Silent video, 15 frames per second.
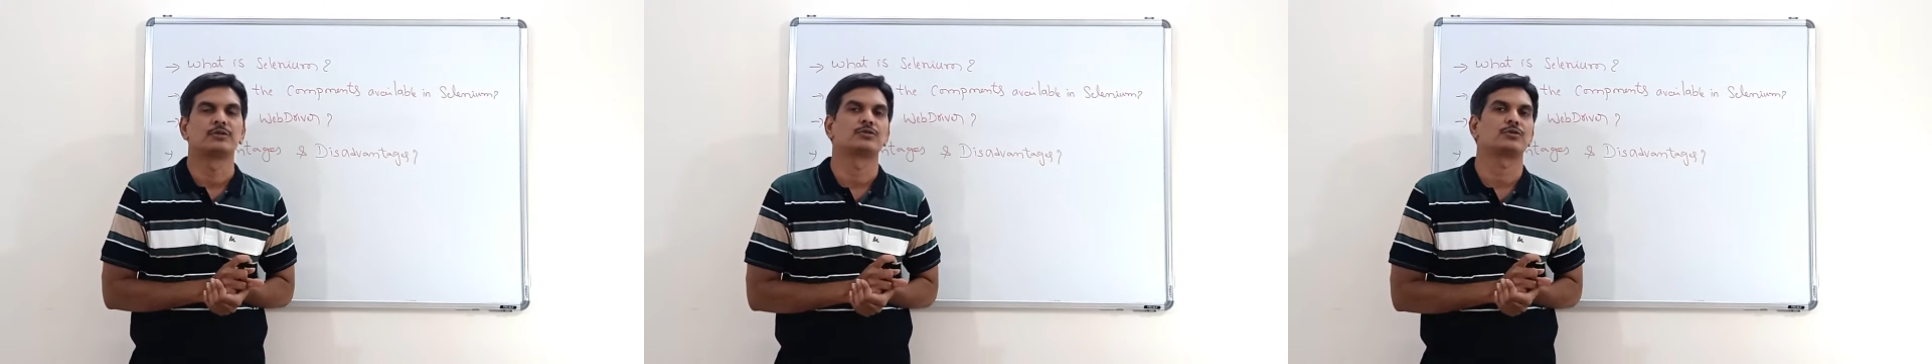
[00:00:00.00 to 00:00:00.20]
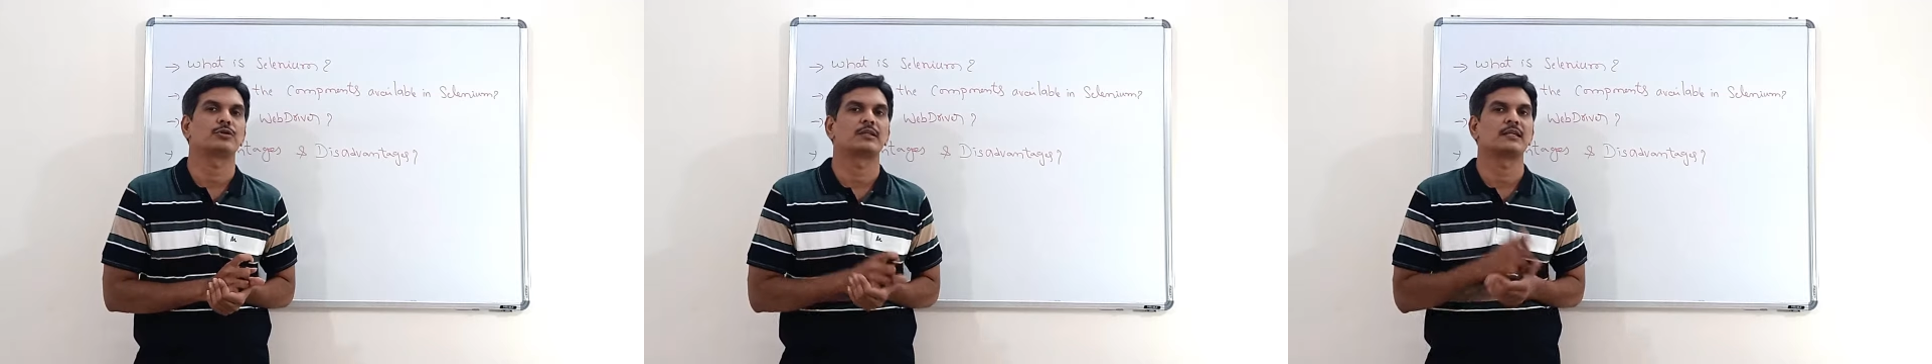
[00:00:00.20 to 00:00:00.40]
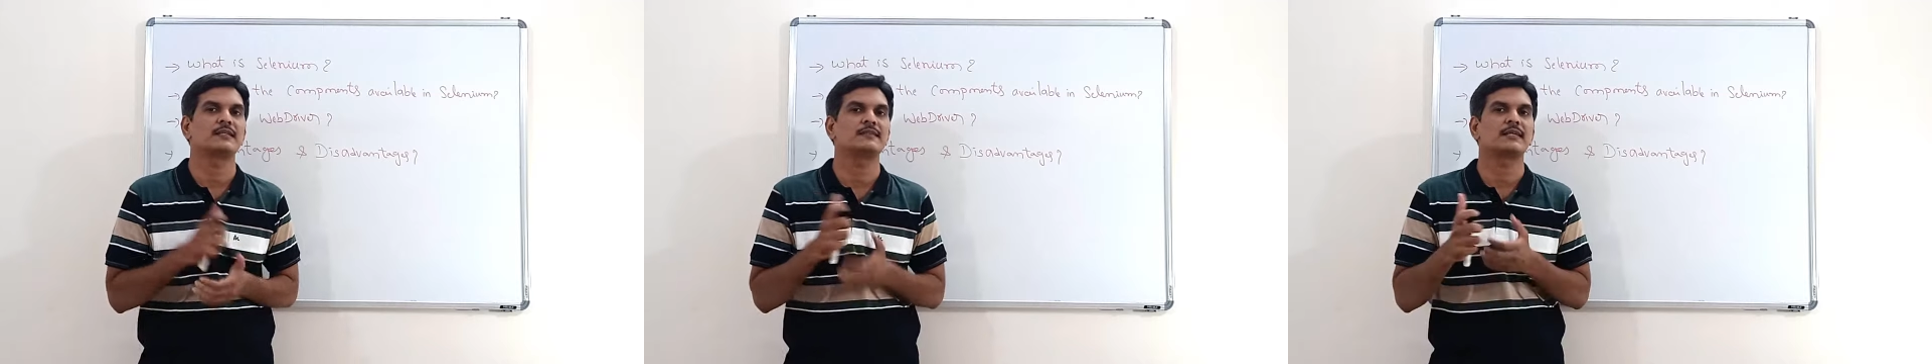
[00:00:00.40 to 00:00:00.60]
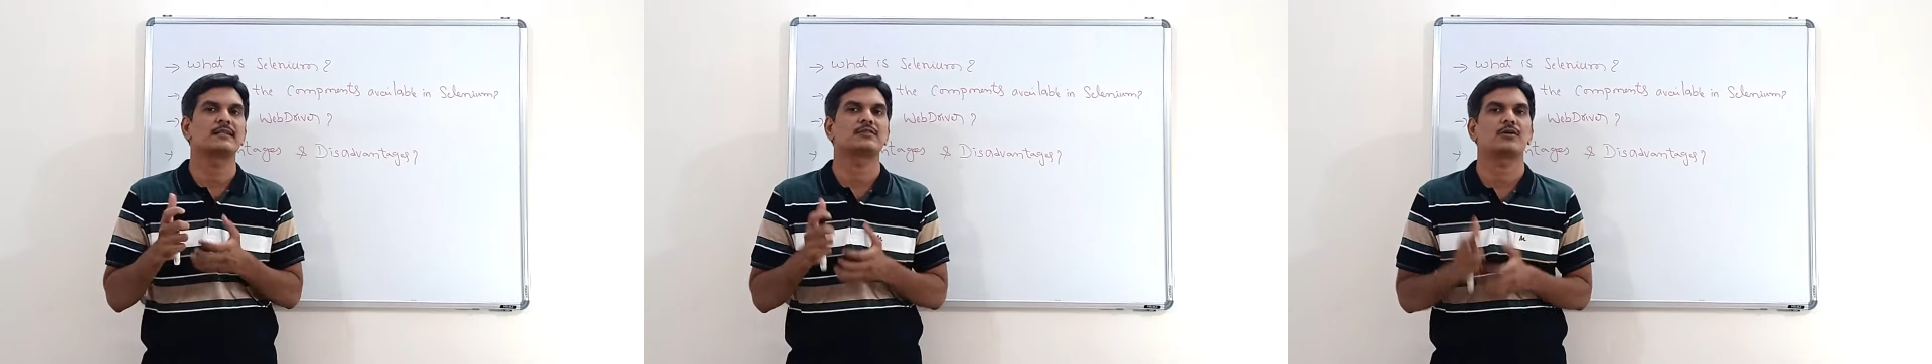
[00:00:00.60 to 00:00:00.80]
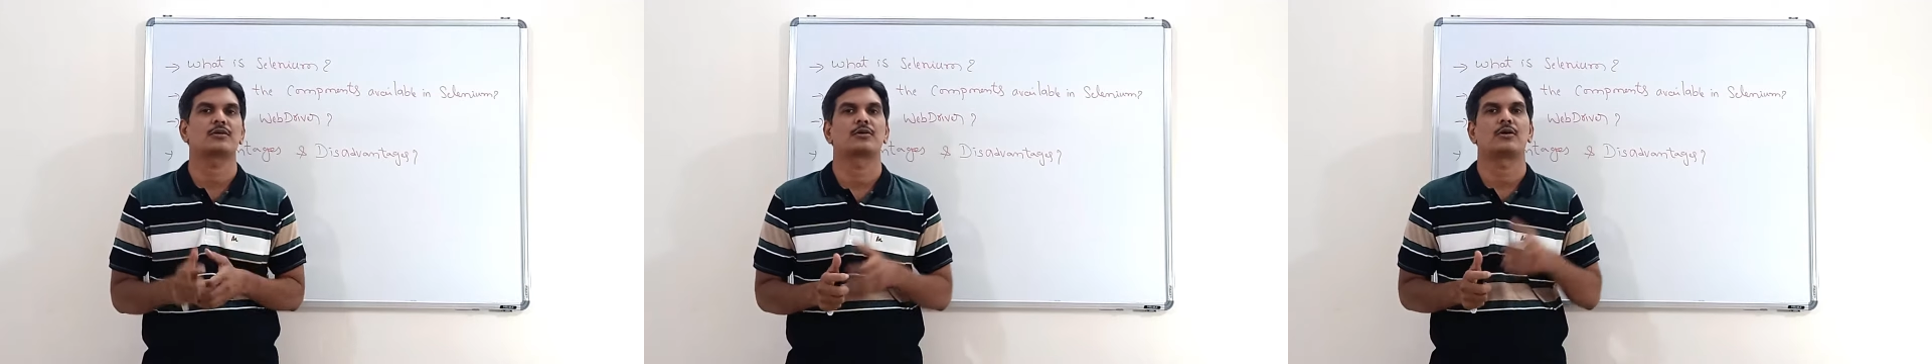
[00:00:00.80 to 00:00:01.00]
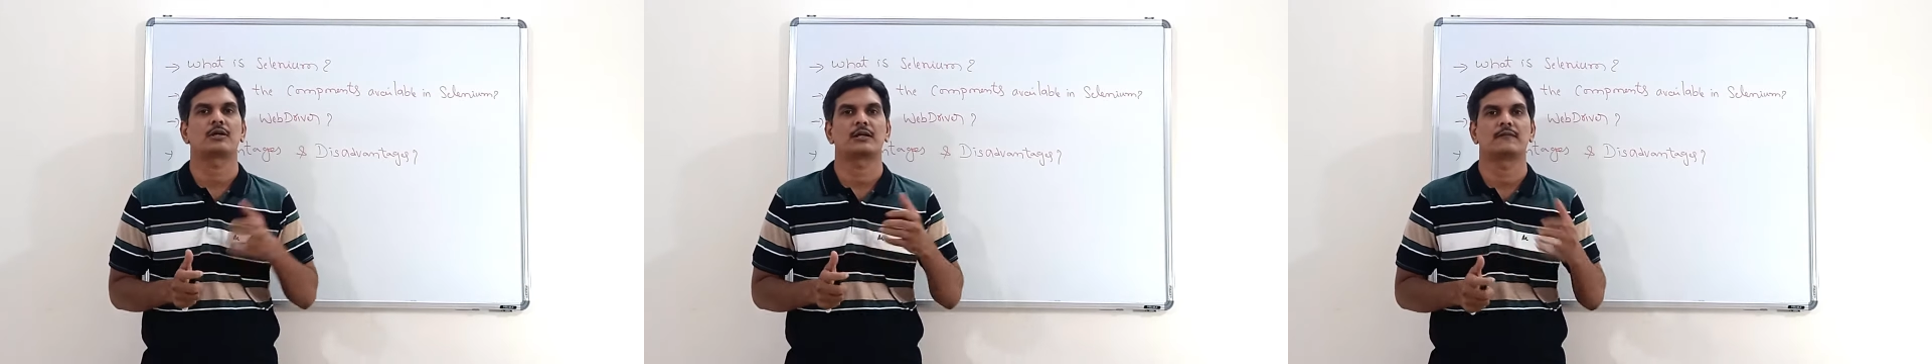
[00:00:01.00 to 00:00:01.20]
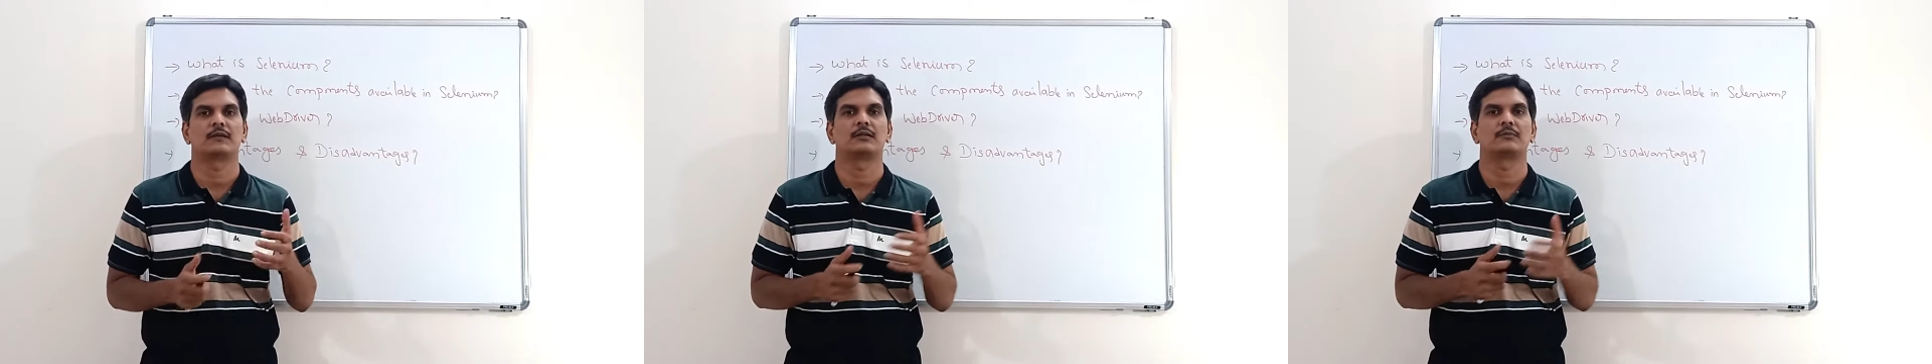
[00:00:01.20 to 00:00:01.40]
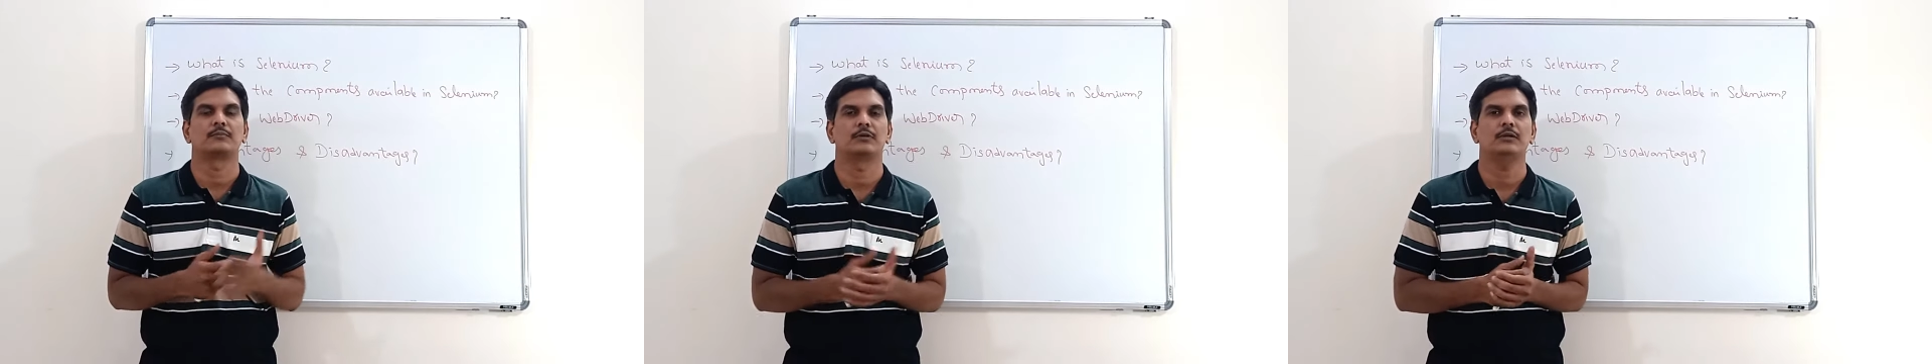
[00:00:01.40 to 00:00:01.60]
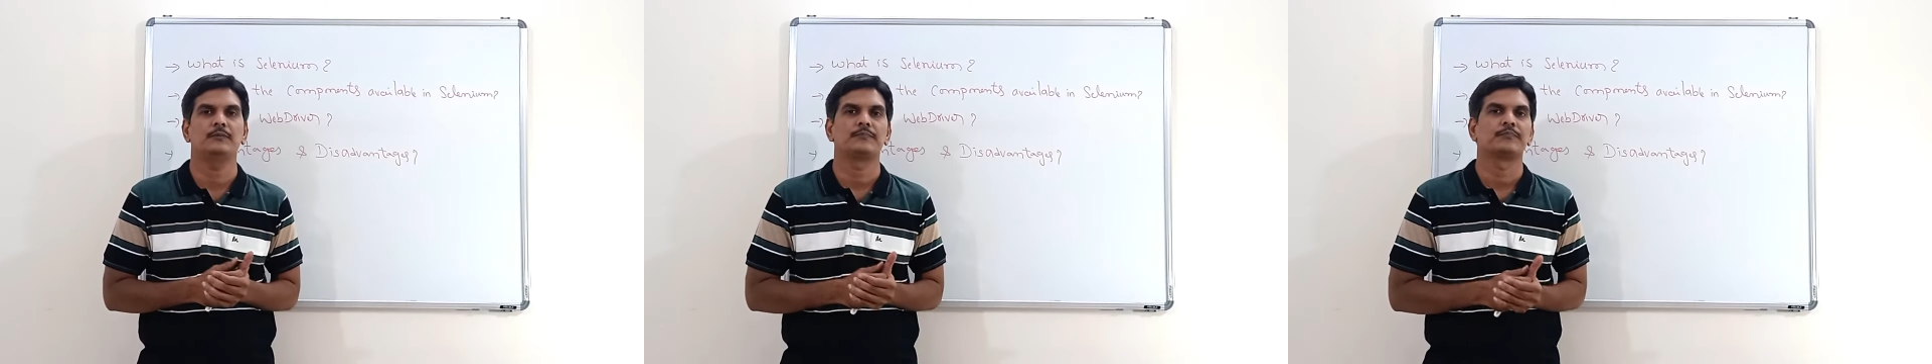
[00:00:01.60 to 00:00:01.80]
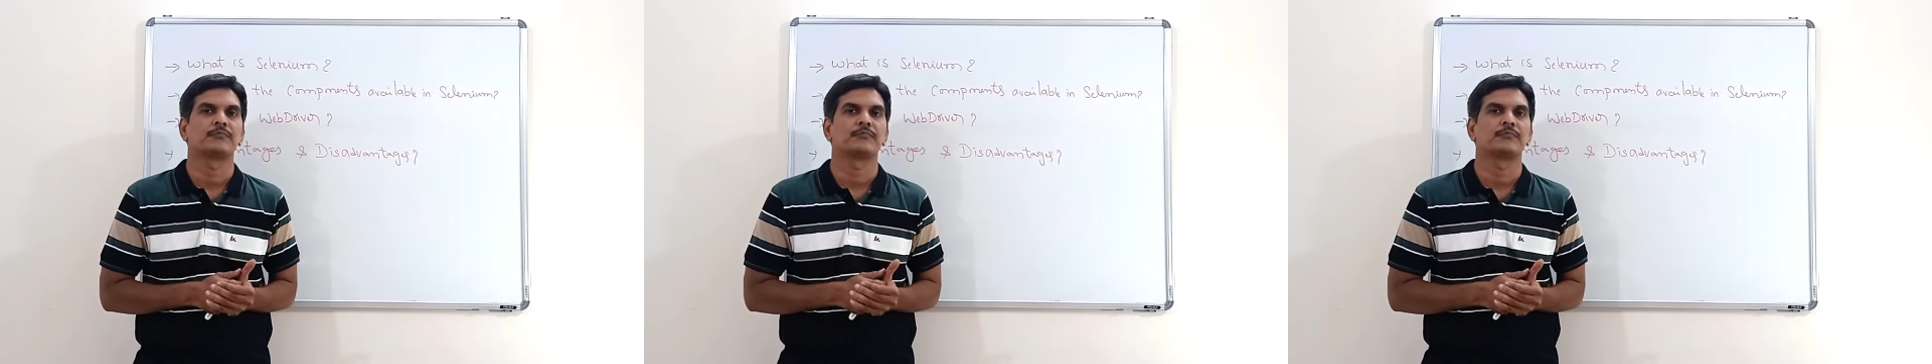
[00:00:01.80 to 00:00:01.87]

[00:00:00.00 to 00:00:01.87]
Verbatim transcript: so these things are not available